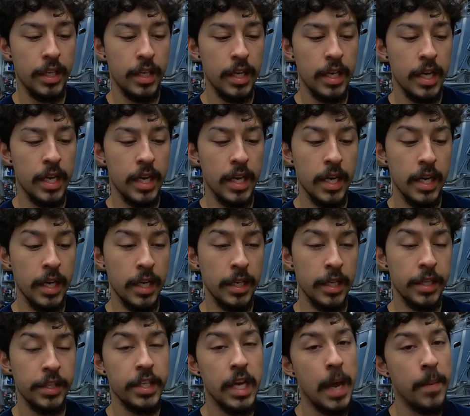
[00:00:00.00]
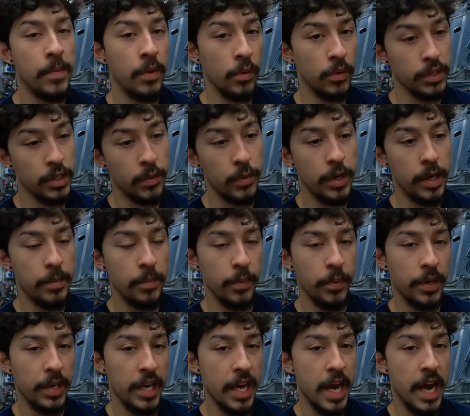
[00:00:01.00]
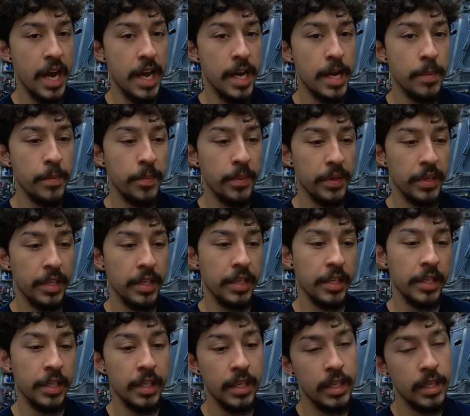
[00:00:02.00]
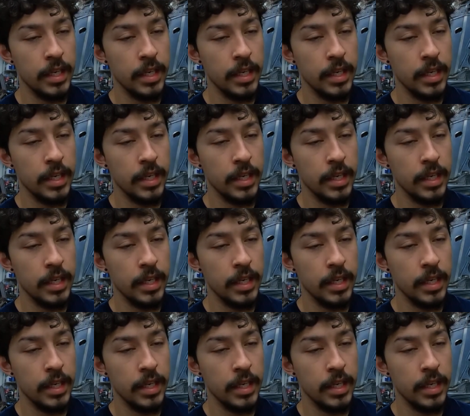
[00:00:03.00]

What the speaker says: and the timing was already pretty high up, and